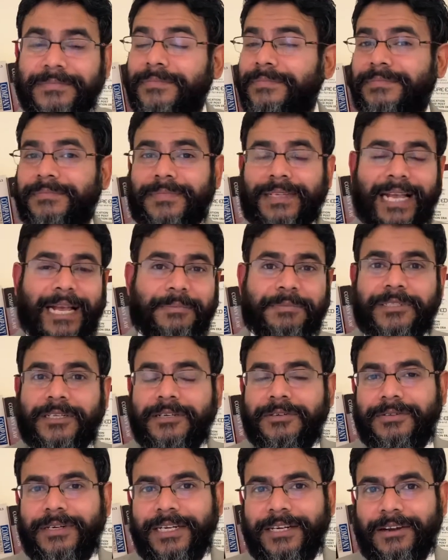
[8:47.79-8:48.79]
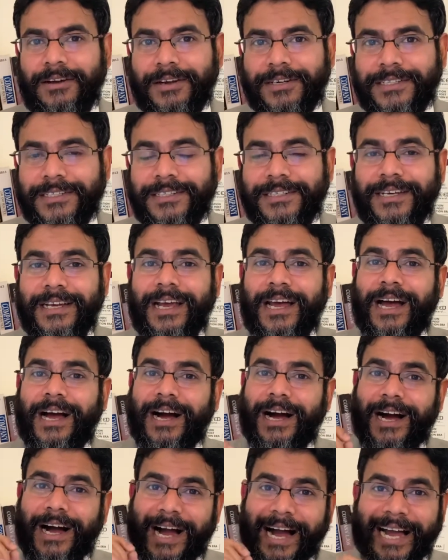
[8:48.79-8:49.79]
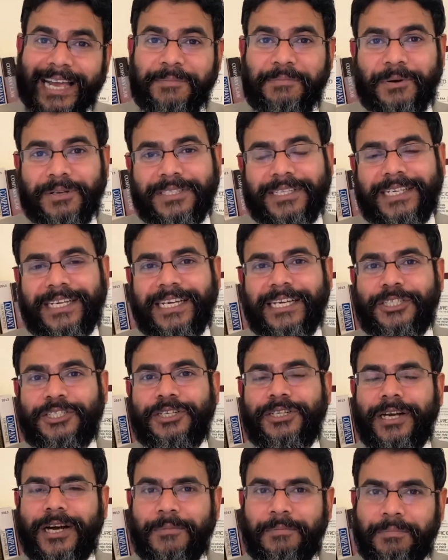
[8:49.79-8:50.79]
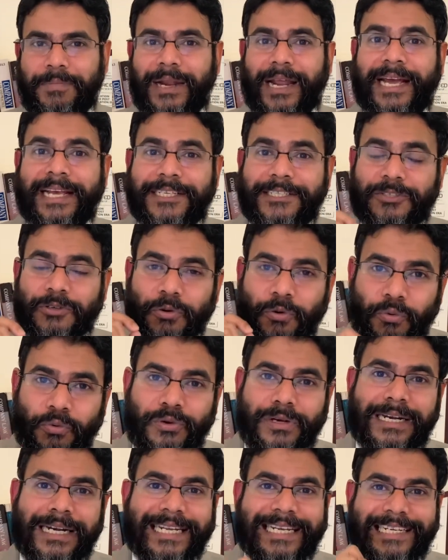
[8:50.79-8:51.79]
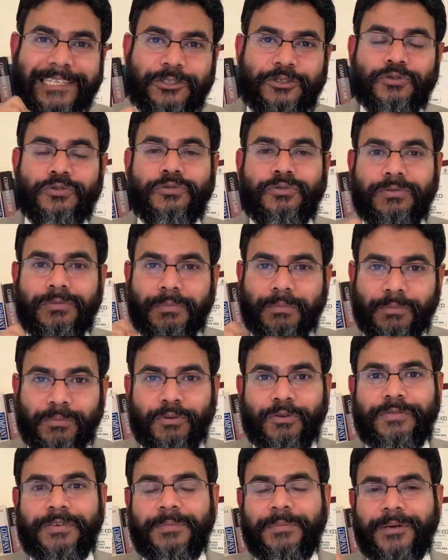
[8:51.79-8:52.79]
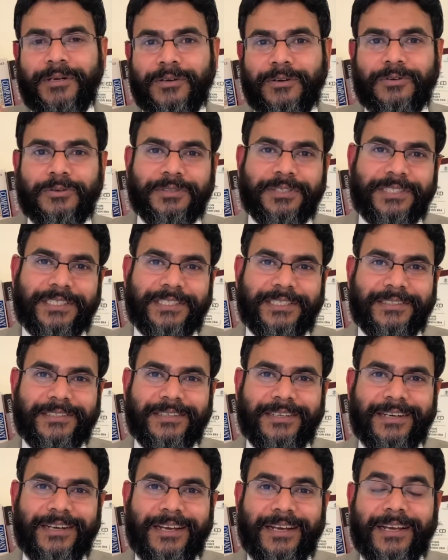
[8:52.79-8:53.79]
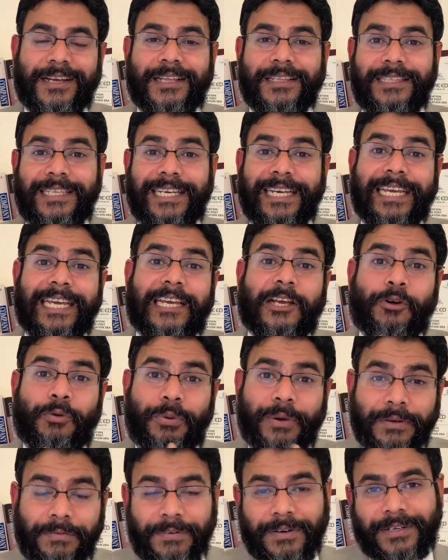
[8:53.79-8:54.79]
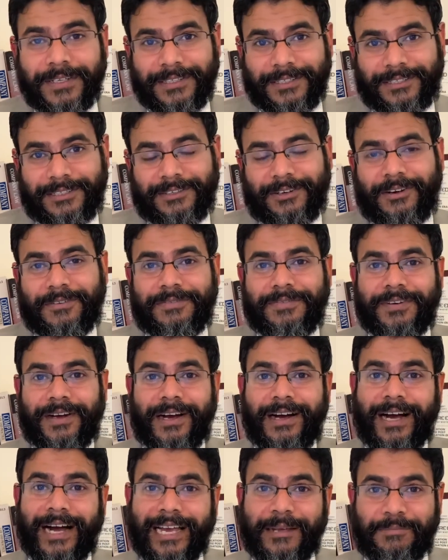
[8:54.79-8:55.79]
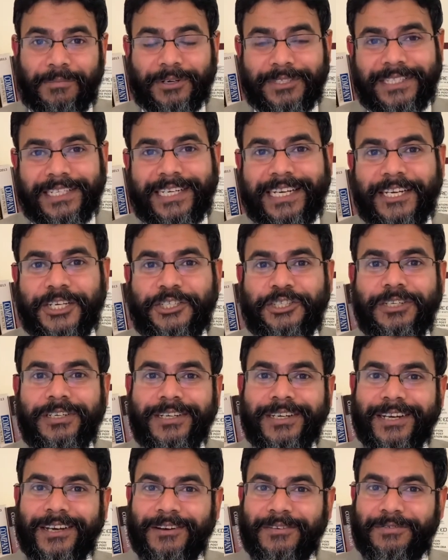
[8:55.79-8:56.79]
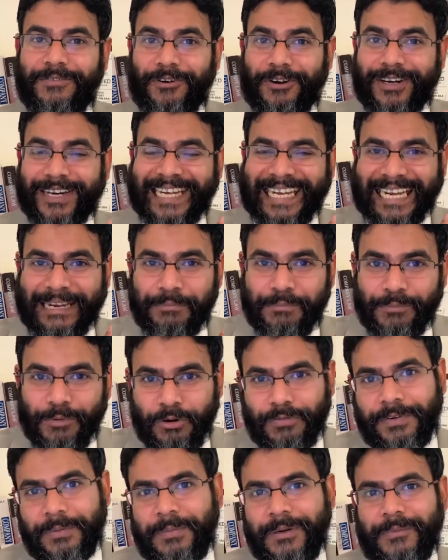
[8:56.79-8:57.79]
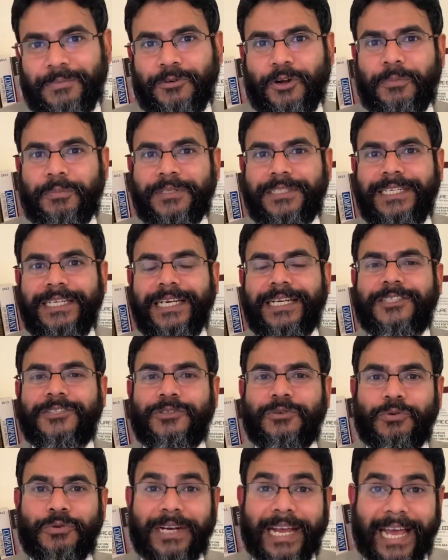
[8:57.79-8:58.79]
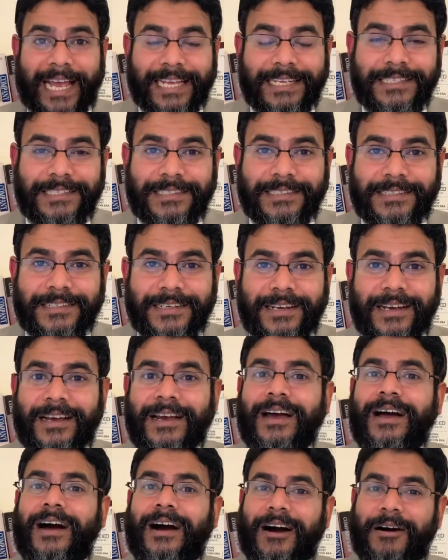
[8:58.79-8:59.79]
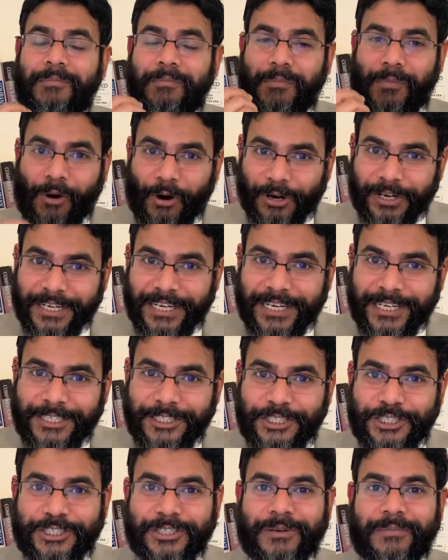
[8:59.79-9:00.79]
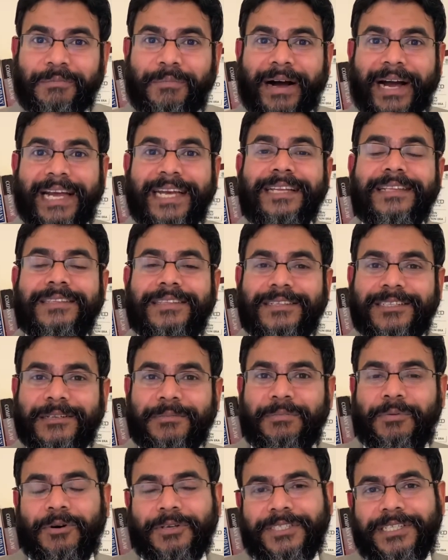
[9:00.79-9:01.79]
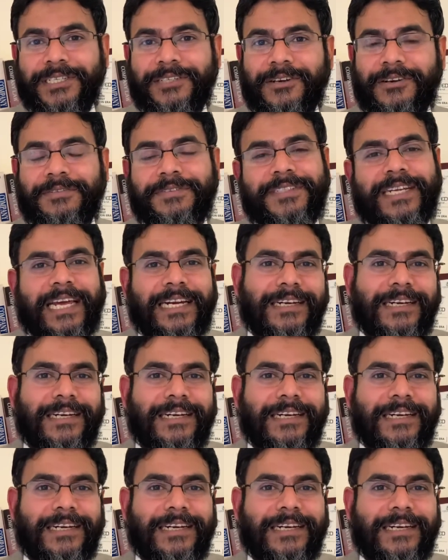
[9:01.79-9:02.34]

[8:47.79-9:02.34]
Absolutely not. A hypothecation applies only to movable goods. The equivalent of a hypothecation for immovable property is known as a mortgage by the deposit of title